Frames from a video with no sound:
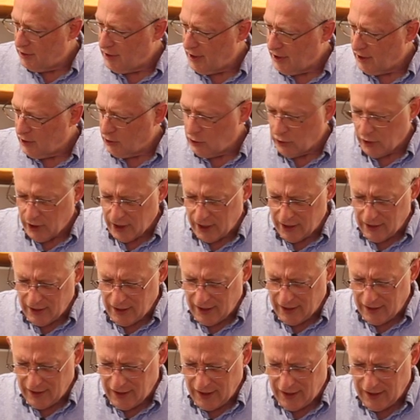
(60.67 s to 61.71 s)
take a look
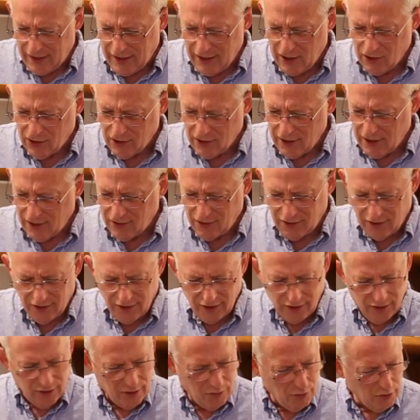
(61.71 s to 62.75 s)
at each of these and tell
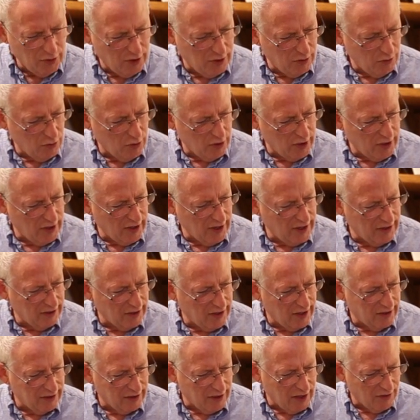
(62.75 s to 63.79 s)
you what I
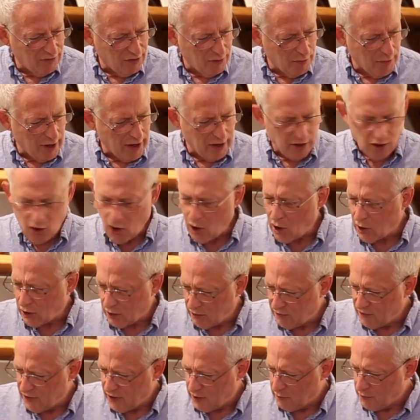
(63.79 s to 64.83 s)
love about all
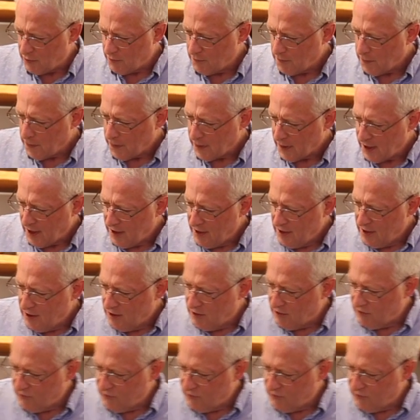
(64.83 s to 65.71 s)
of them. The